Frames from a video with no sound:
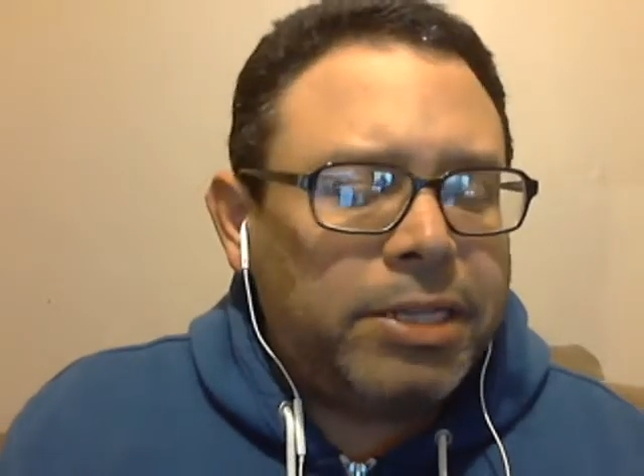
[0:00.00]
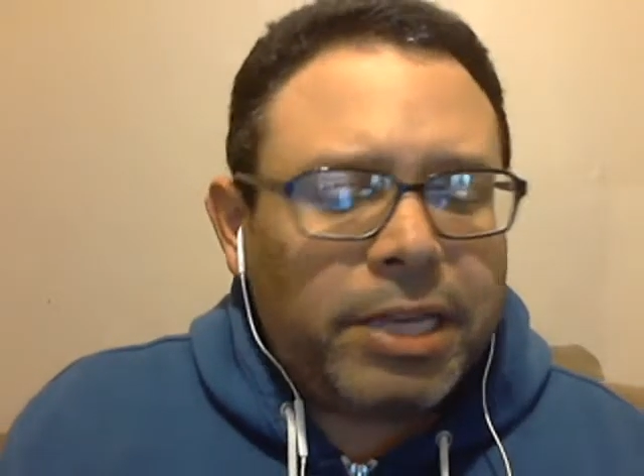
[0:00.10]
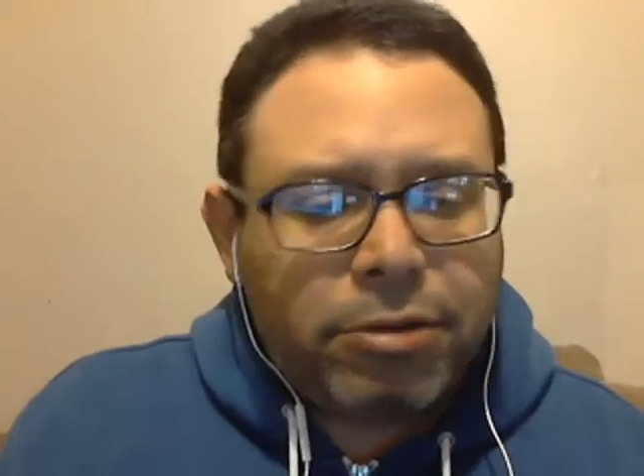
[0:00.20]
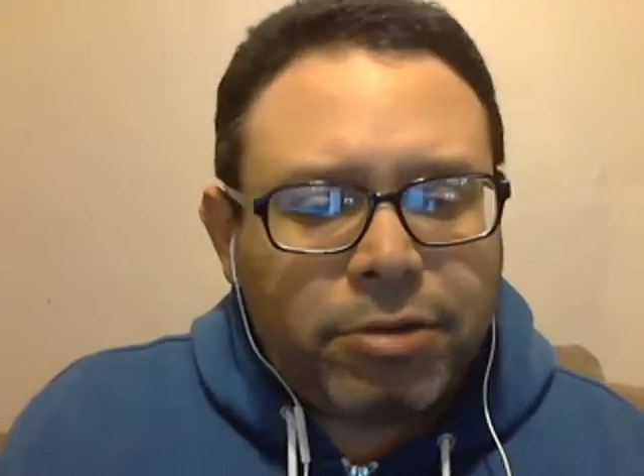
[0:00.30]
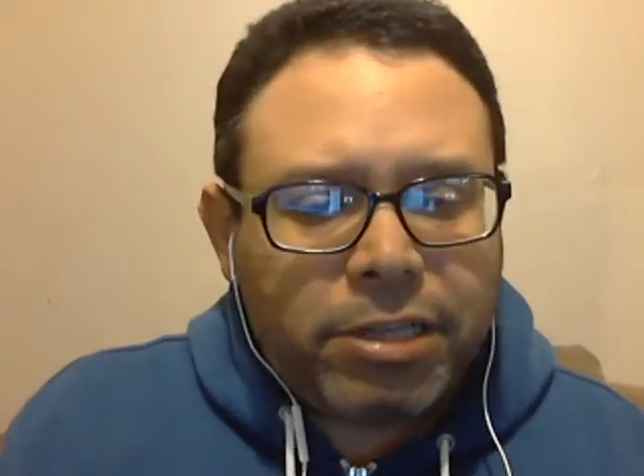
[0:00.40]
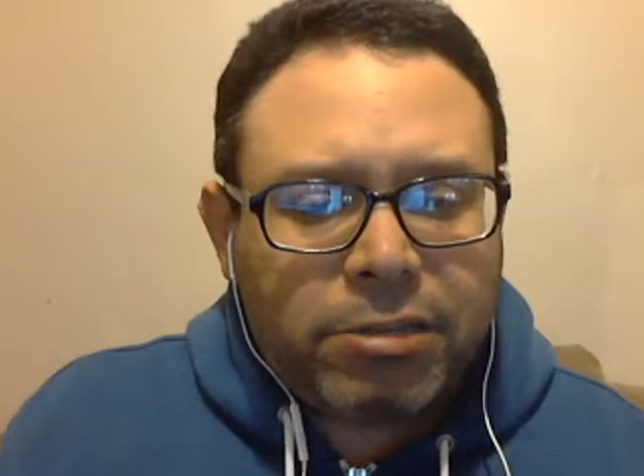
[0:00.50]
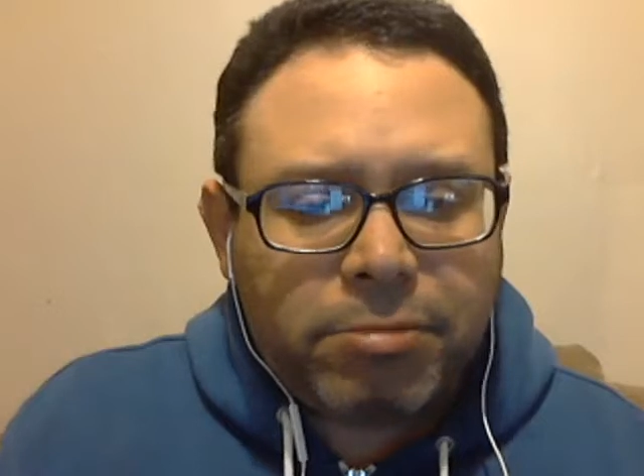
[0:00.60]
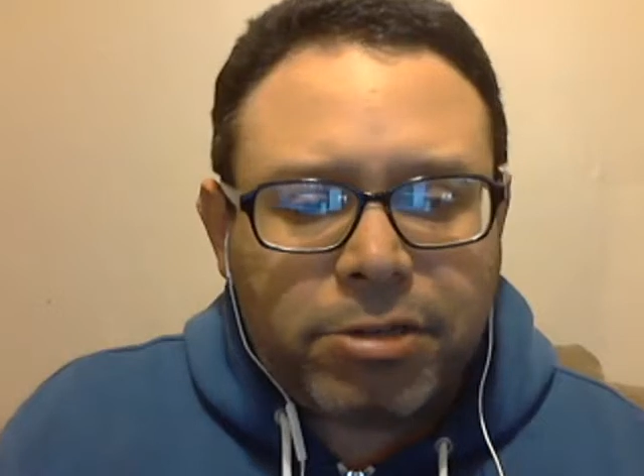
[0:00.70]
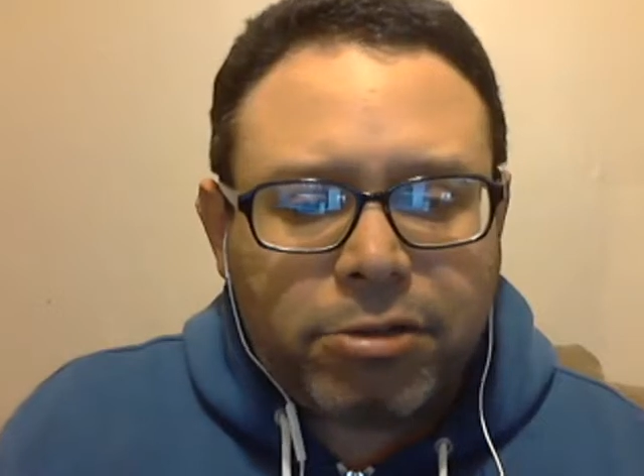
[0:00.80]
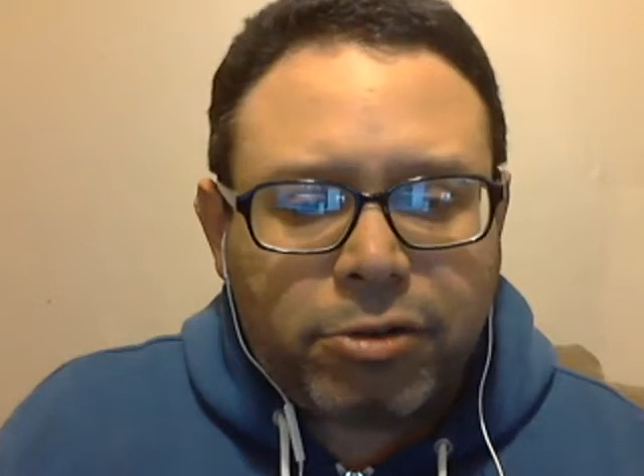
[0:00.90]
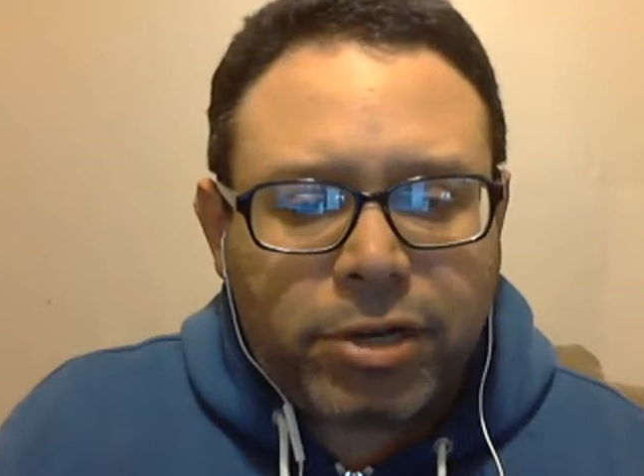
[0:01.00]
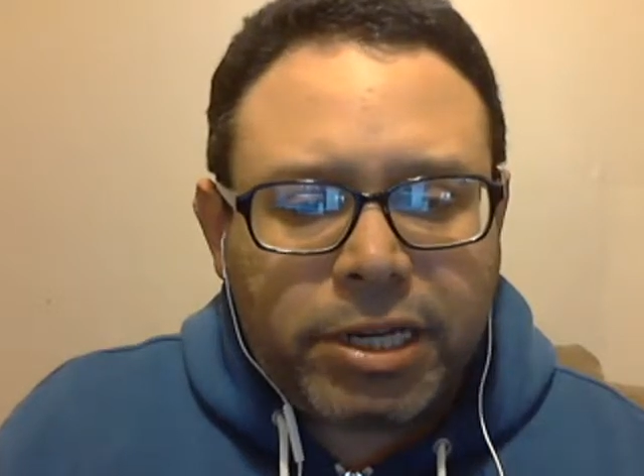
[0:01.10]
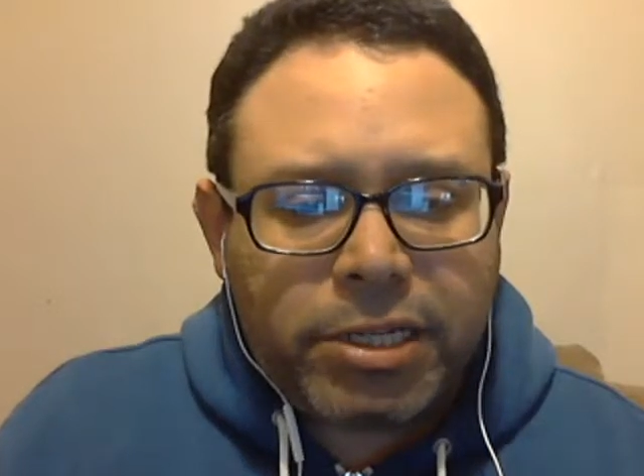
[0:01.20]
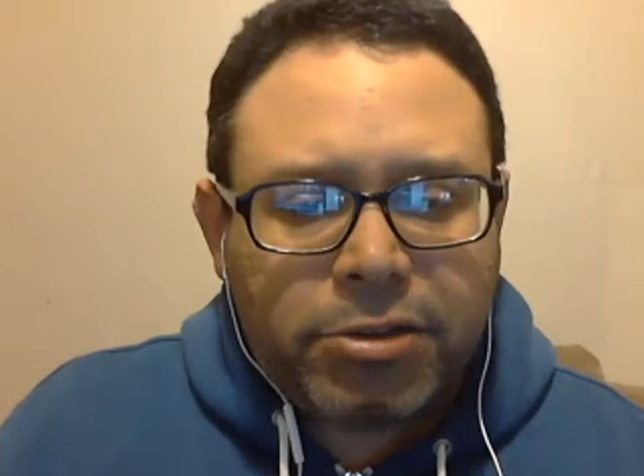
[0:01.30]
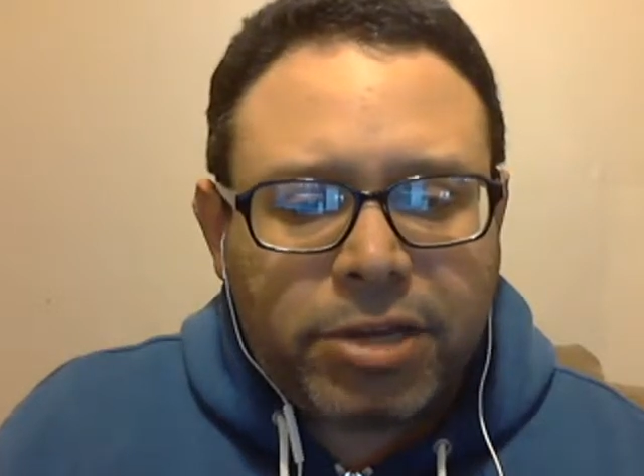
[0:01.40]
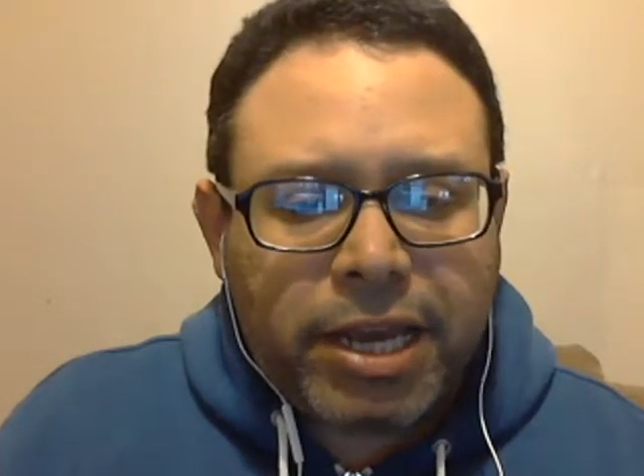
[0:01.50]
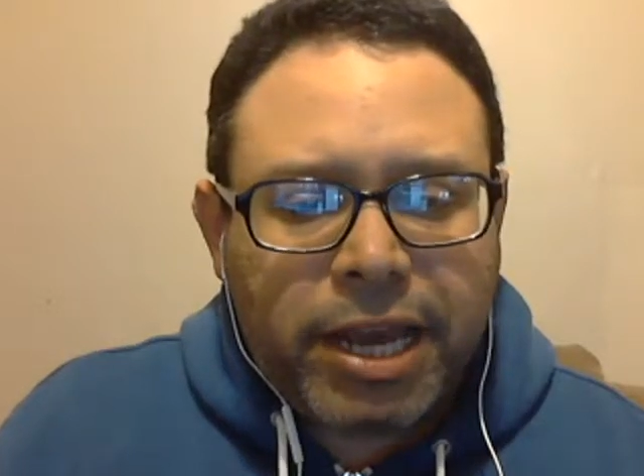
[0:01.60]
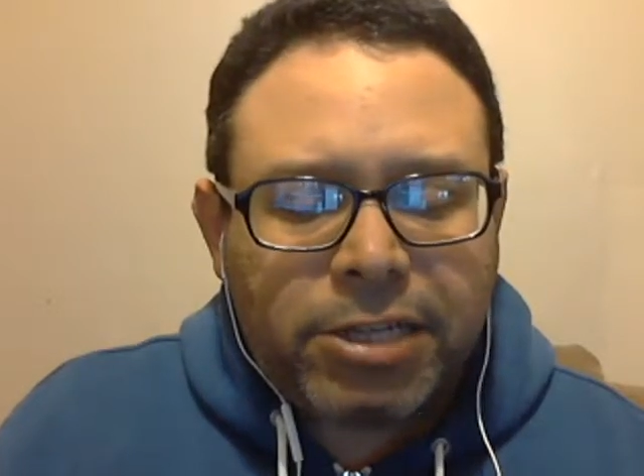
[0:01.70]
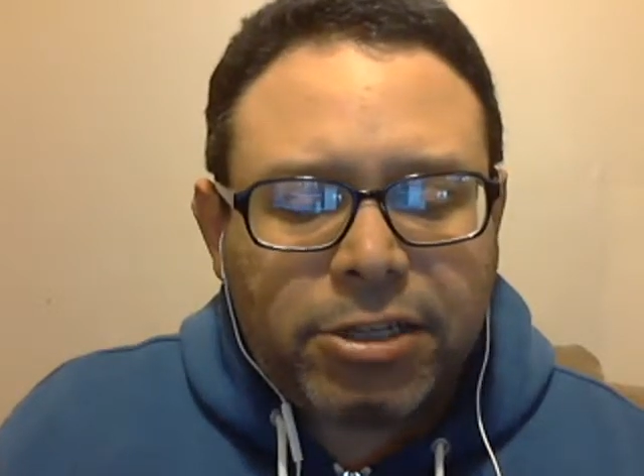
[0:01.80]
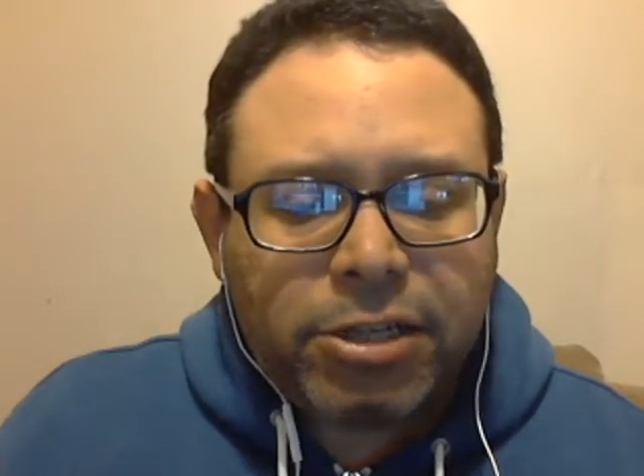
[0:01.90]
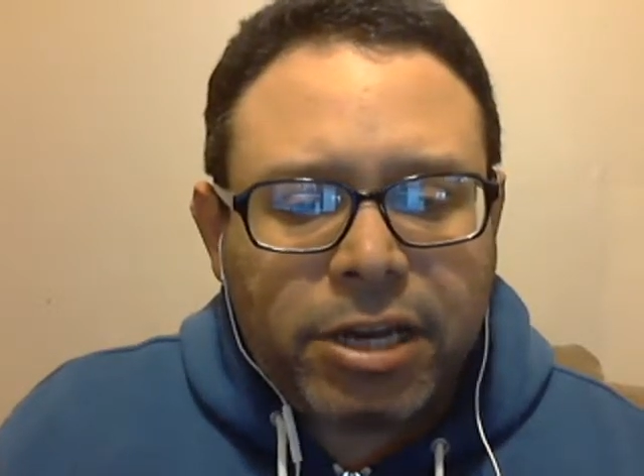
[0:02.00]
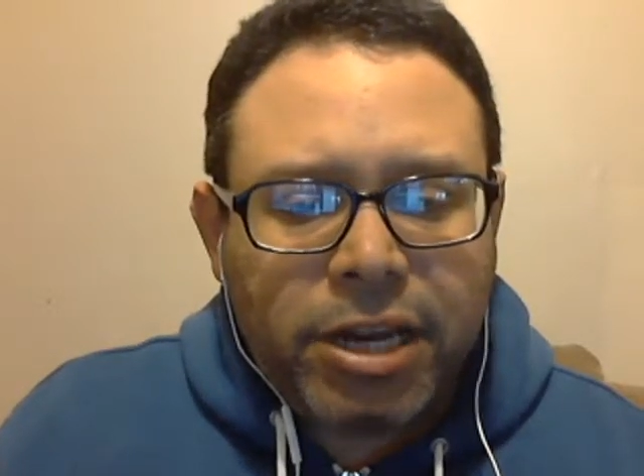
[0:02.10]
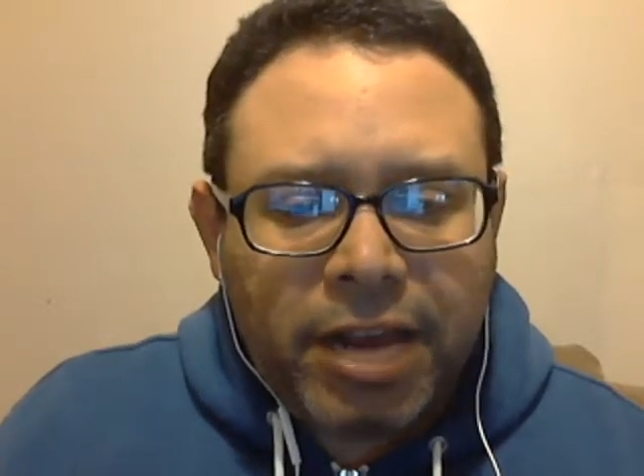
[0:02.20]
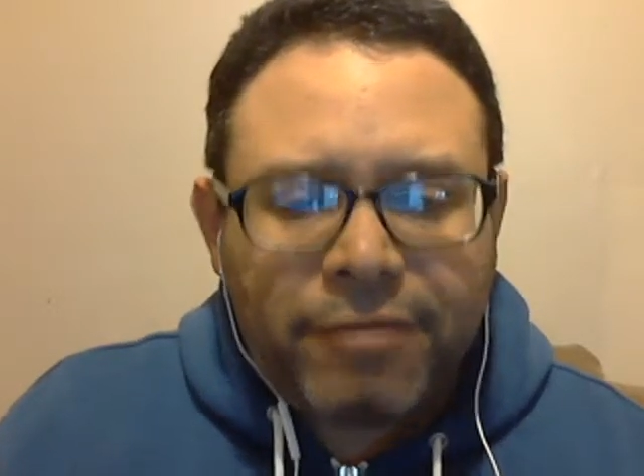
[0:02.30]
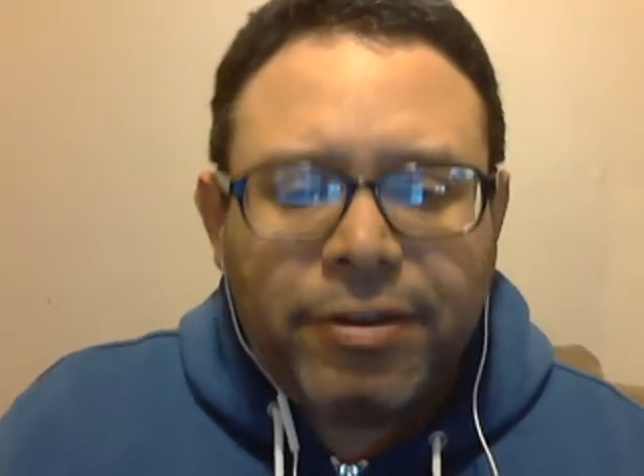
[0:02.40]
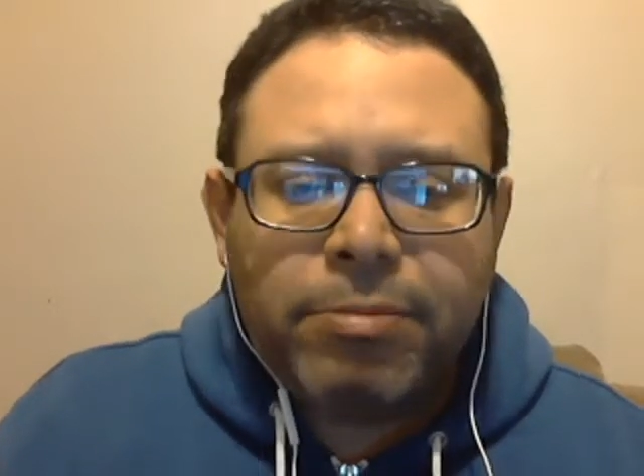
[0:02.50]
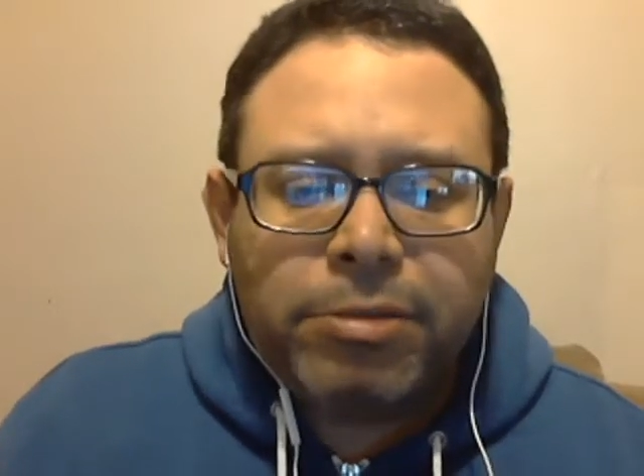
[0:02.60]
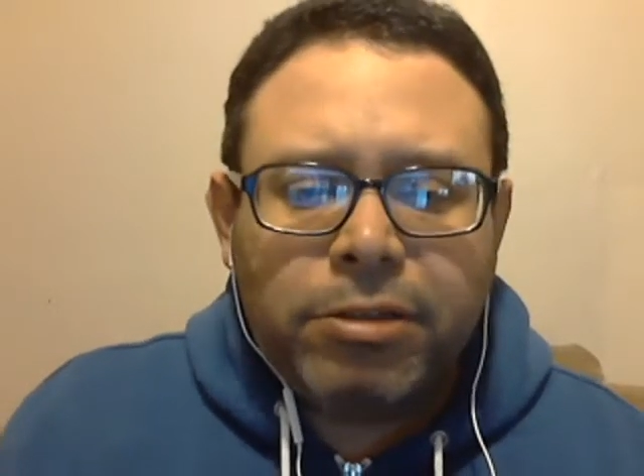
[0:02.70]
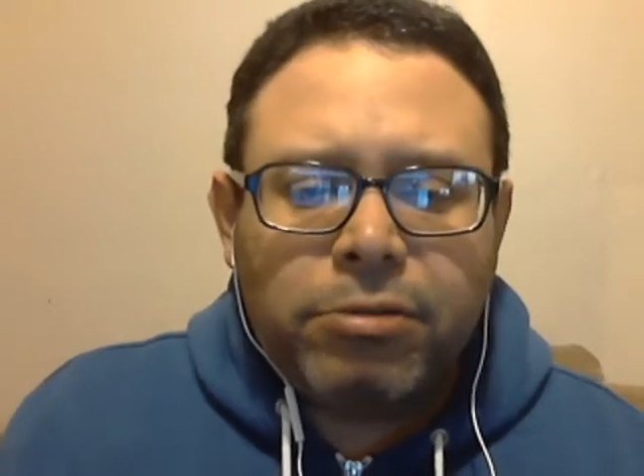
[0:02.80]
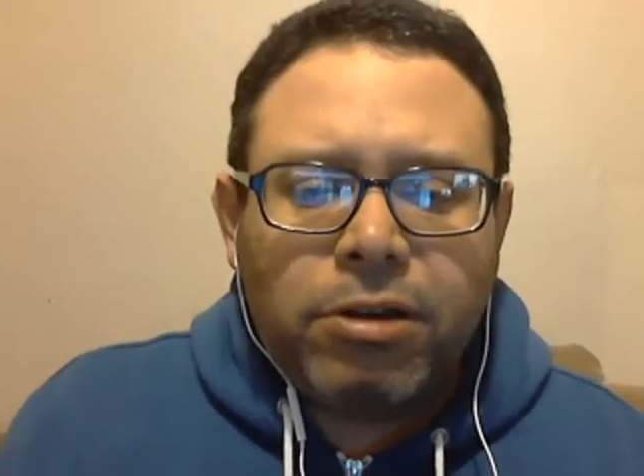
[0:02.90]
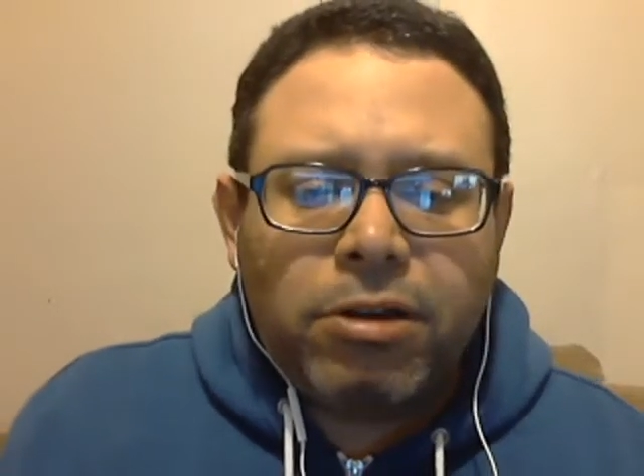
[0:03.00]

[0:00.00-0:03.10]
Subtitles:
Thank you again so much for joining us. You can catch every episode